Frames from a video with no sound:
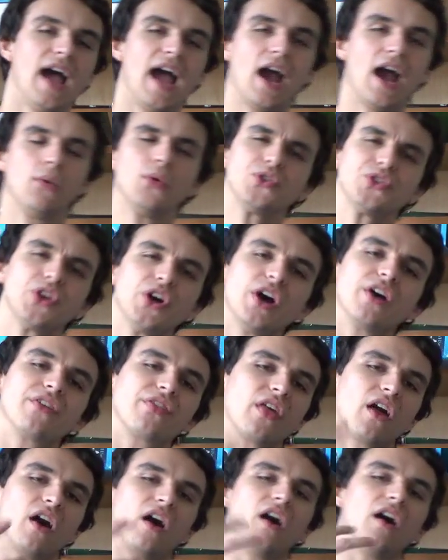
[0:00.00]
How on
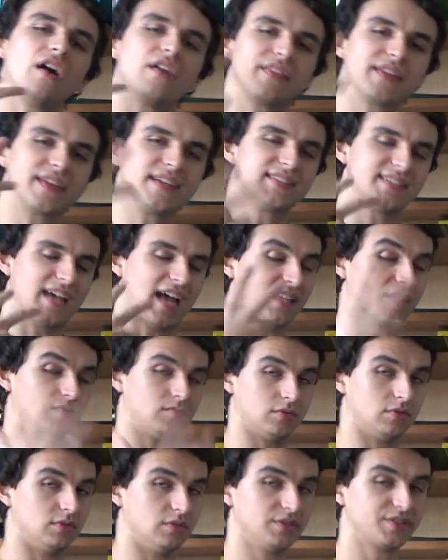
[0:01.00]
earth are these
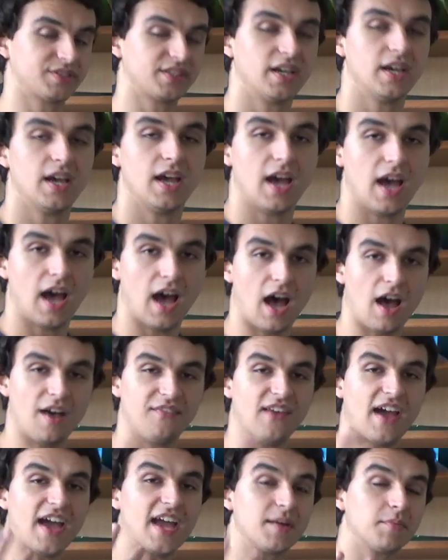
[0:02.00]
animals
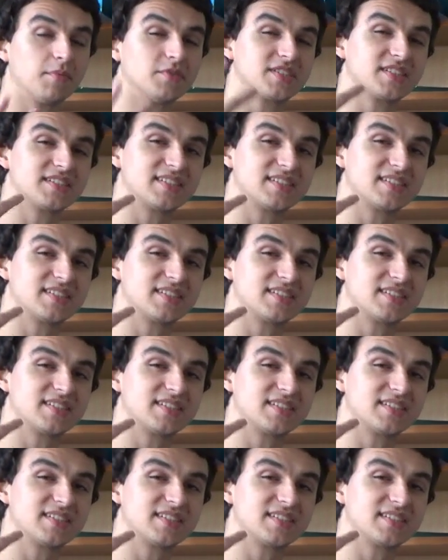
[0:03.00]
um, able to